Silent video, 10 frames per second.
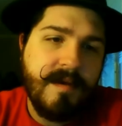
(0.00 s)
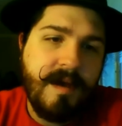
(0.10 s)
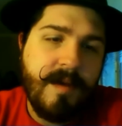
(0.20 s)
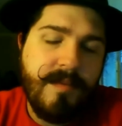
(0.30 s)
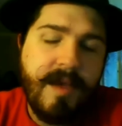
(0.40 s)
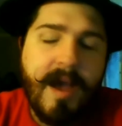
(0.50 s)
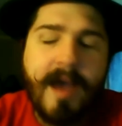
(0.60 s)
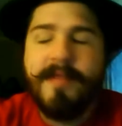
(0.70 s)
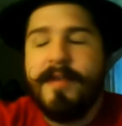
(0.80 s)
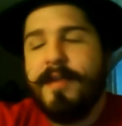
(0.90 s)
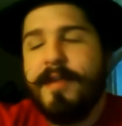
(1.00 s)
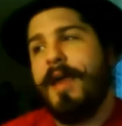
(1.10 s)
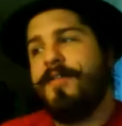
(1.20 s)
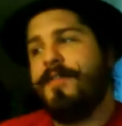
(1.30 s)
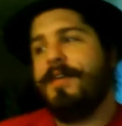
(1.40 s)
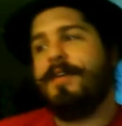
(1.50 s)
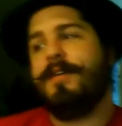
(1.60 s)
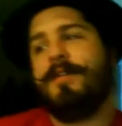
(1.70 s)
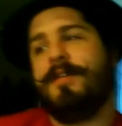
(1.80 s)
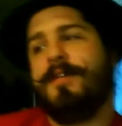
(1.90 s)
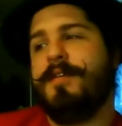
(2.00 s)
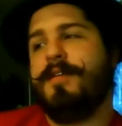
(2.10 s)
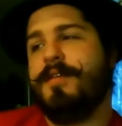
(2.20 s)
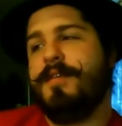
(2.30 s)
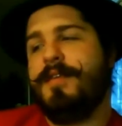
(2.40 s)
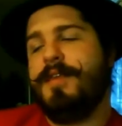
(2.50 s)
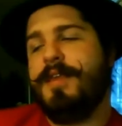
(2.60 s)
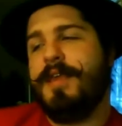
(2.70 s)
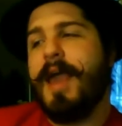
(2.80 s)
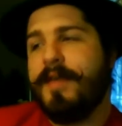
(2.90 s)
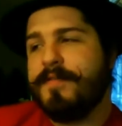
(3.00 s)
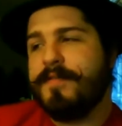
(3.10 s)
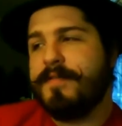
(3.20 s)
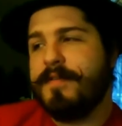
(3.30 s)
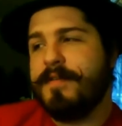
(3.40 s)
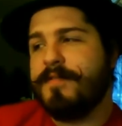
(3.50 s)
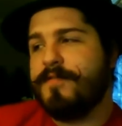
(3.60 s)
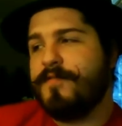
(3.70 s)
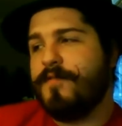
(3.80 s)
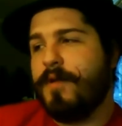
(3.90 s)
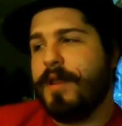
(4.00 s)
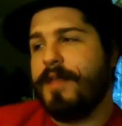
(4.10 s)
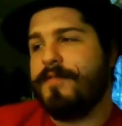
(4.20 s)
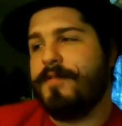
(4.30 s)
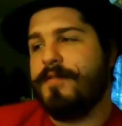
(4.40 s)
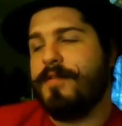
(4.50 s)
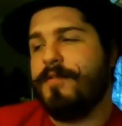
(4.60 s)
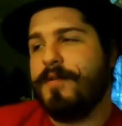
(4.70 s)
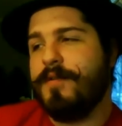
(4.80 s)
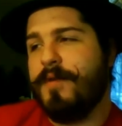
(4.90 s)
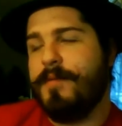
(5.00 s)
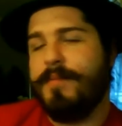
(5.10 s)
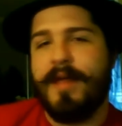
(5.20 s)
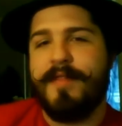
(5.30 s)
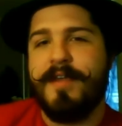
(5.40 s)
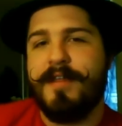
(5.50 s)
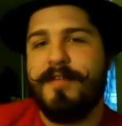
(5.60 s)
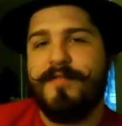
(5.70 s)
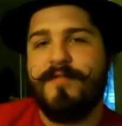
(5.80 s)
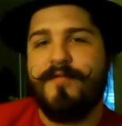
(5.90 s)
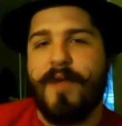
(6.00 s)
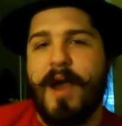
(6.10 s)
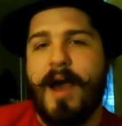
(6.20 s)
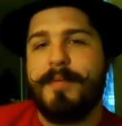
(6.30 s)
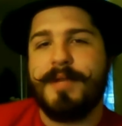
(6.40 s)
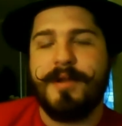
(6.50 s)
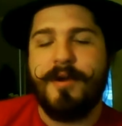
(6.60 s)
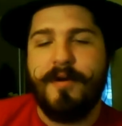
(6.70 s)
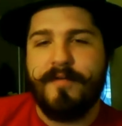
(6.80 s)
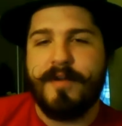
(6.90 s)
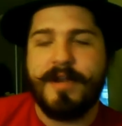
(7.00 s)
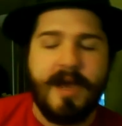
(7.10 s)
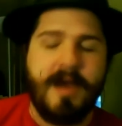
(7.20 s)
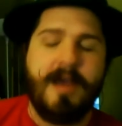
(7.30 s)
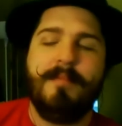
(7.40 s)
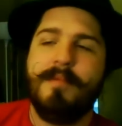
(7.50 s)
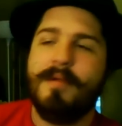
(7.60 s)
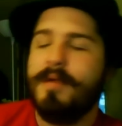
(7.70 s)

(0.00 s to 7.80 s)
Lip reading: I think yes is the short answer. There is one, but I think it has dropped over time,